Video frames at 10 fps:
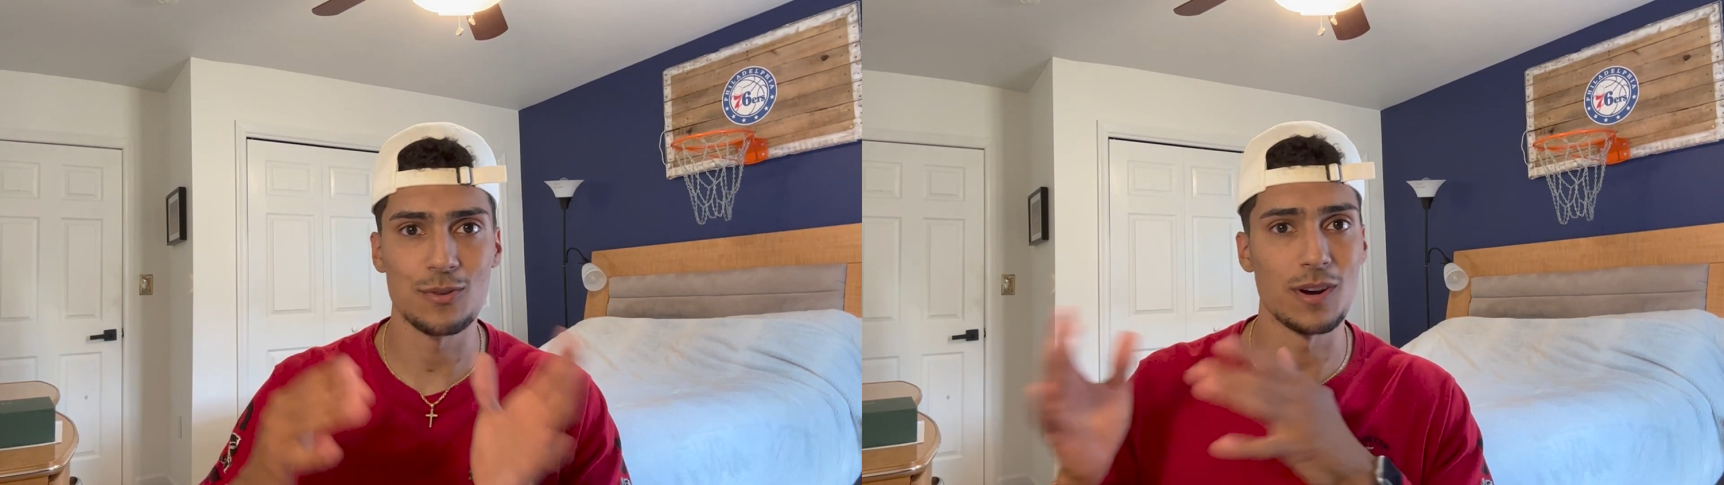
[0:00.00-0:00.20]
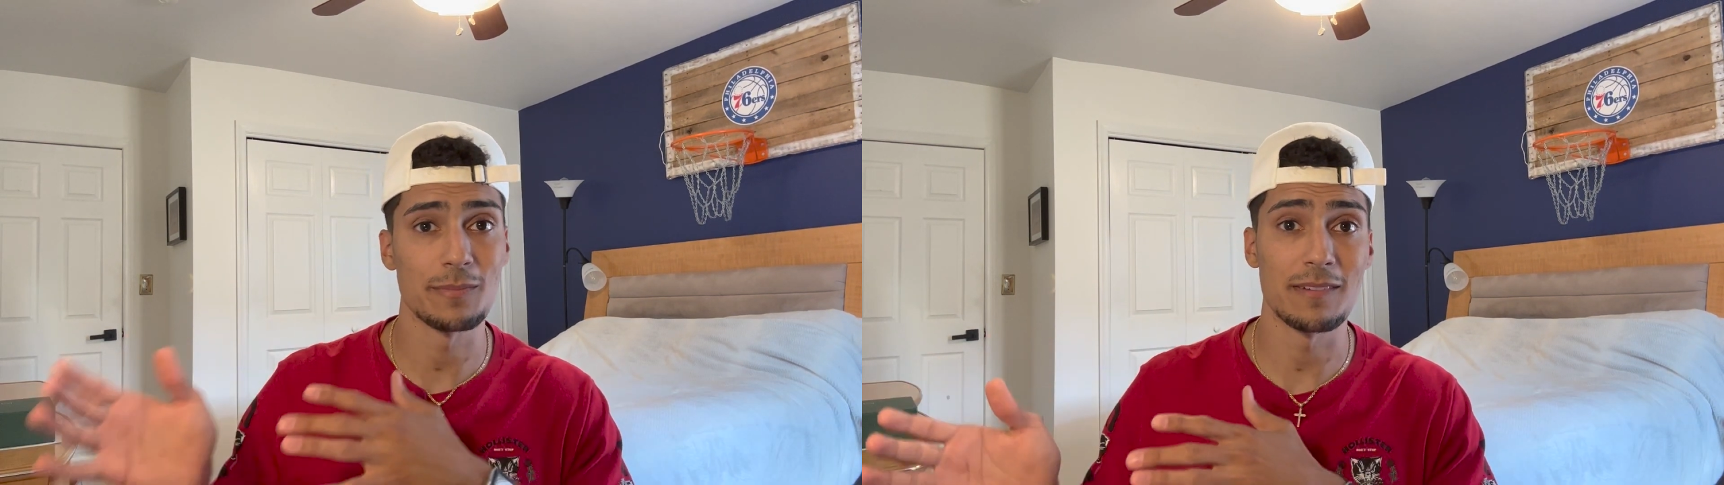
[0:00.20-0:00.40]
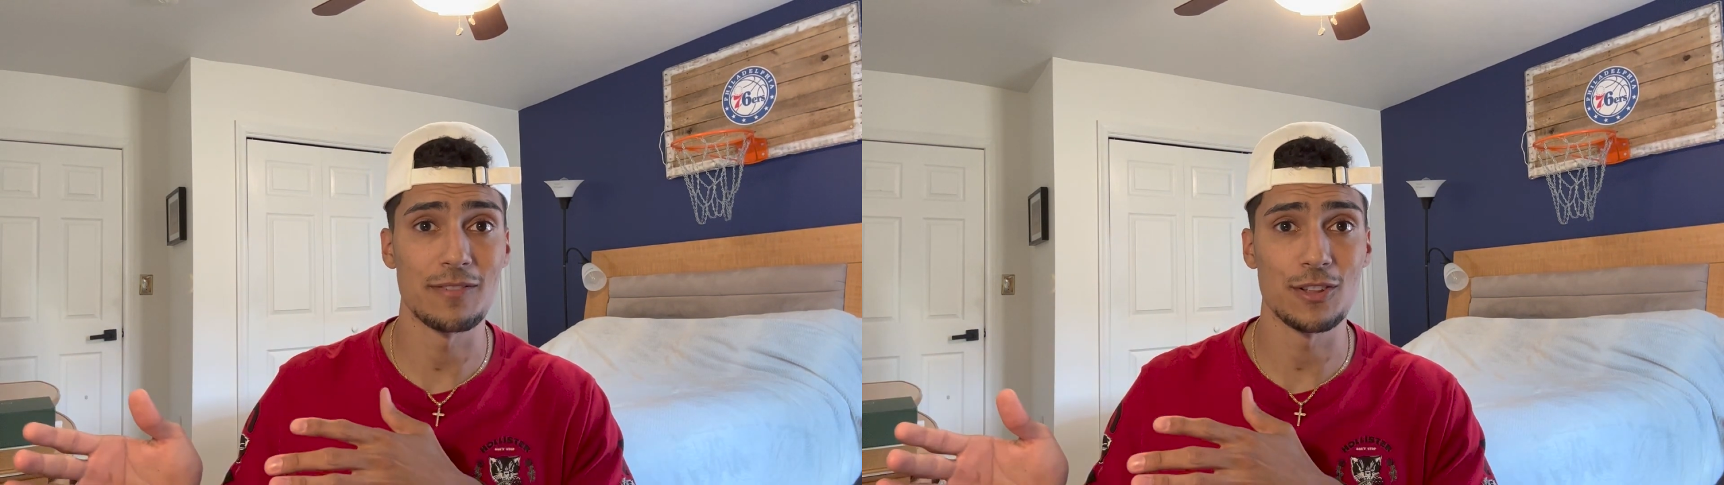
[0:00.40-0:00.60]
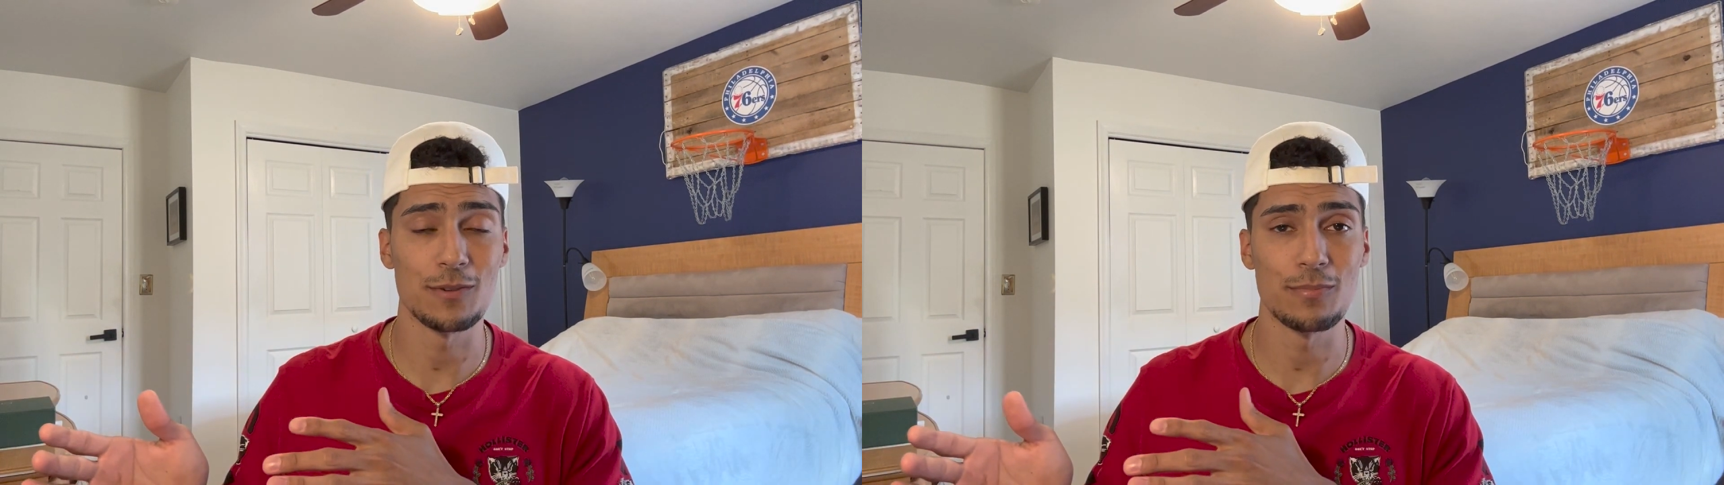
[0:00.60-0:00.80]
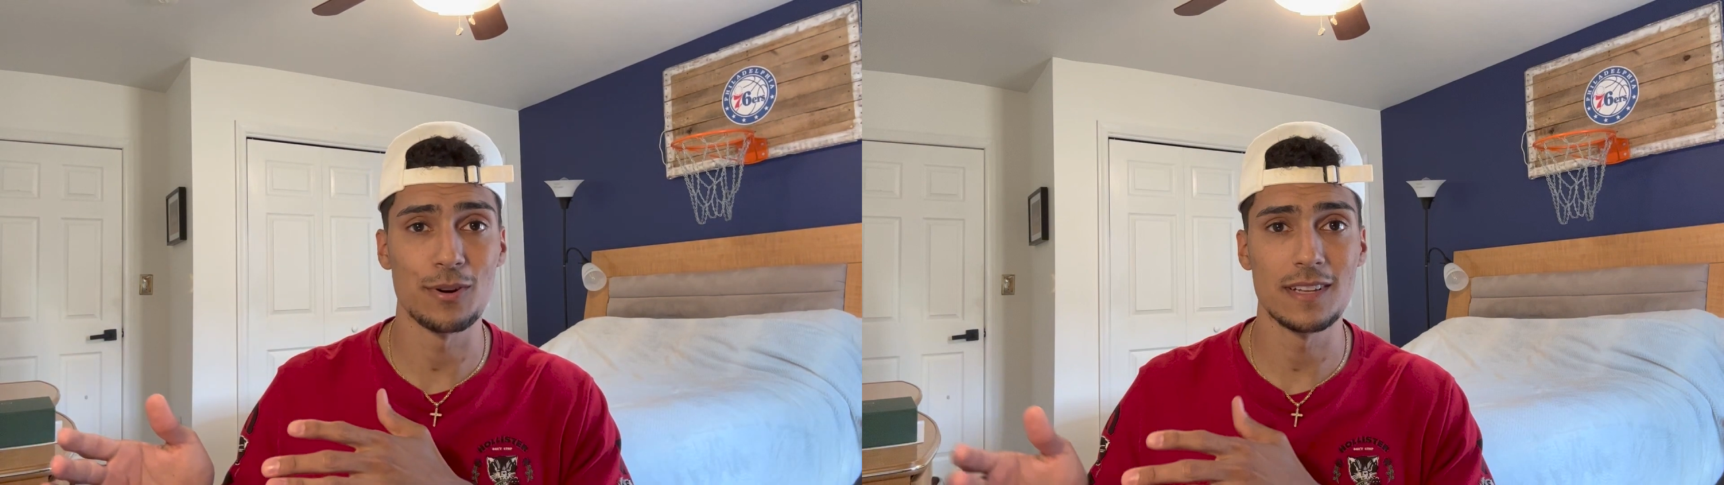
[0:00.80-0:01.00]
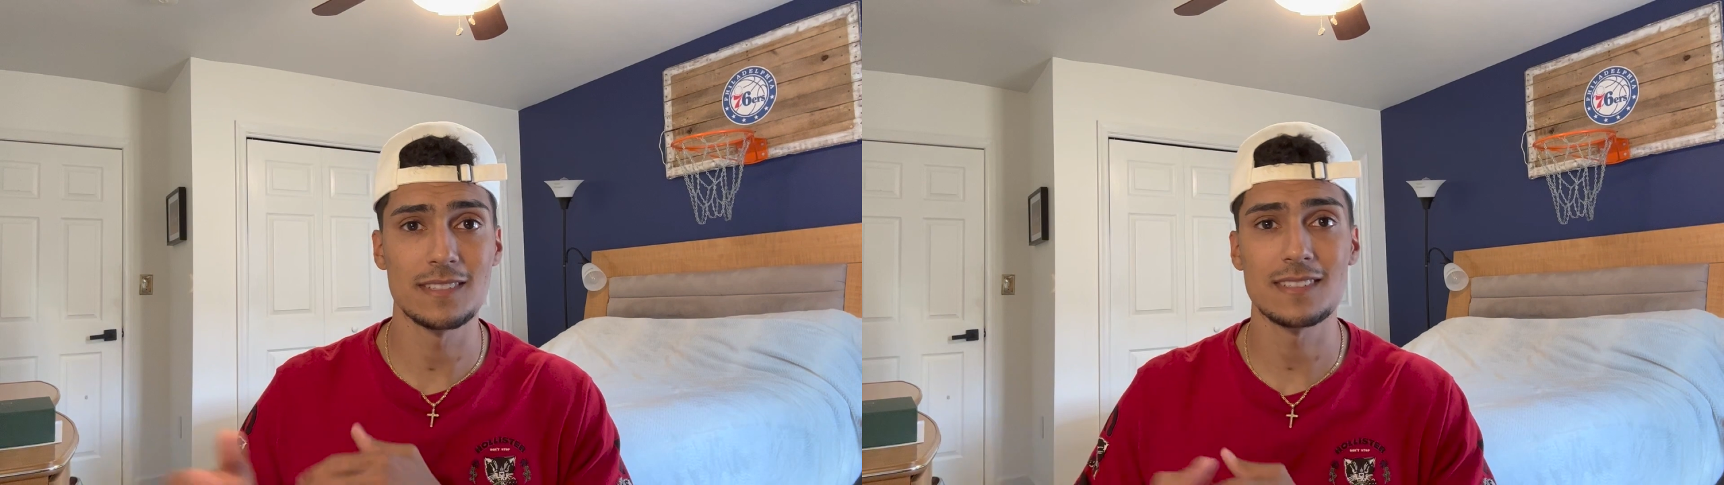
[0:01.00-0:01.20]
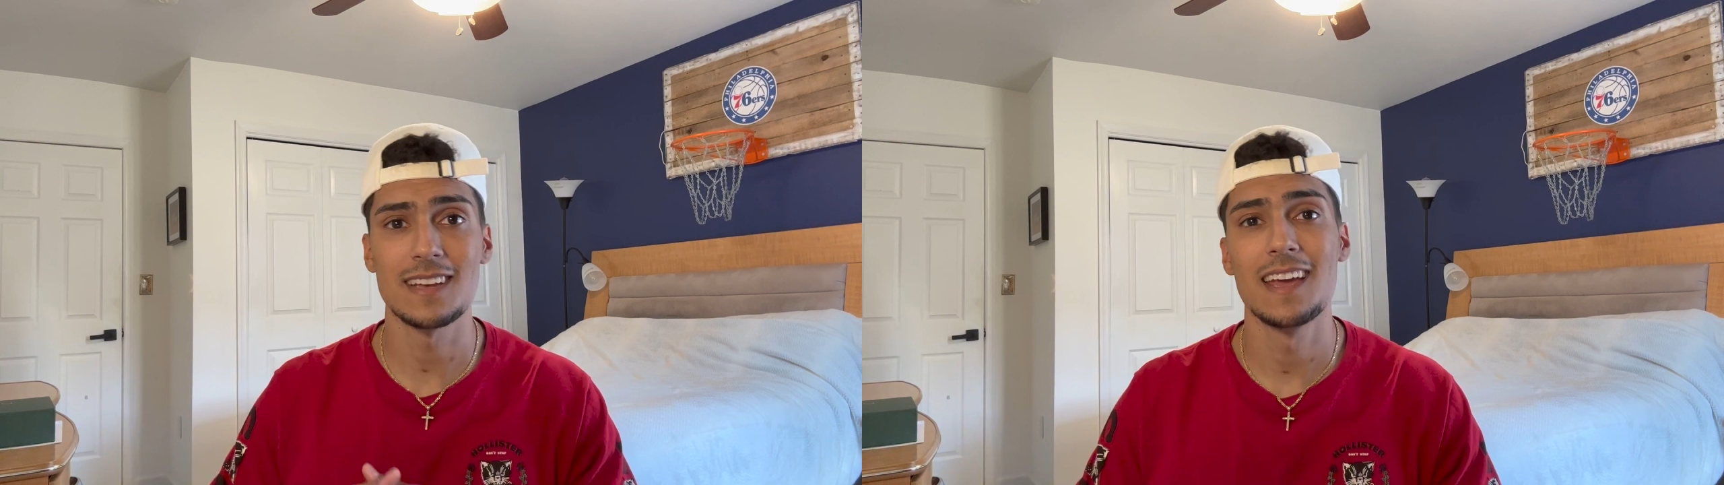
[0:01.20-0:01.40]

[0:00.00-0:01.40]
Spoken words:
to one of my further points.